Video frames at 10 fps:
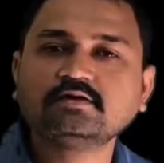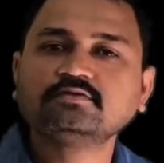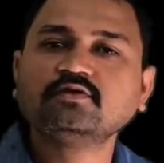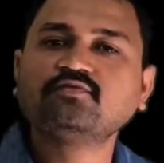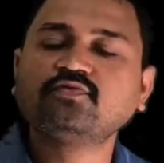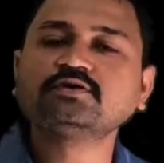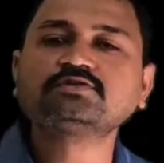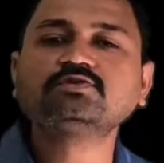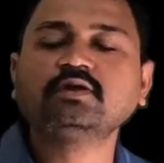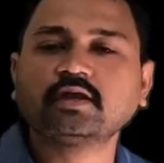the first
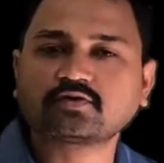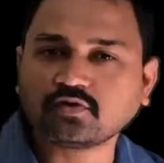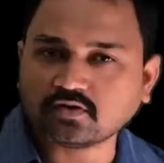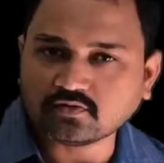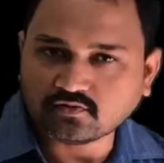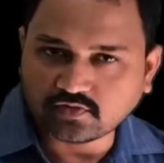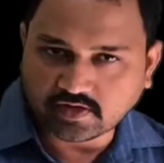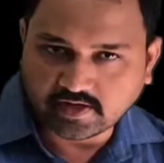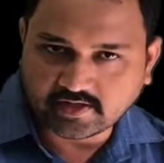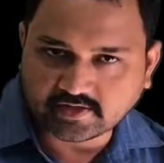2 electron will
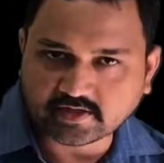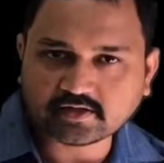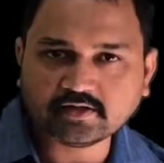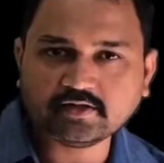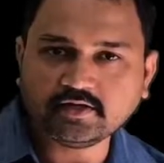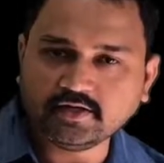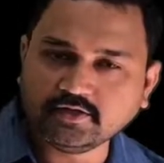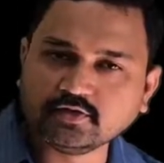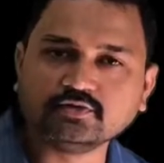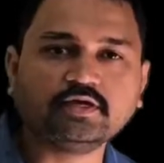enter
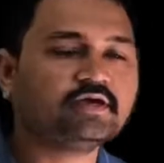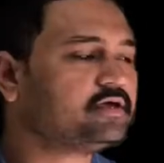into the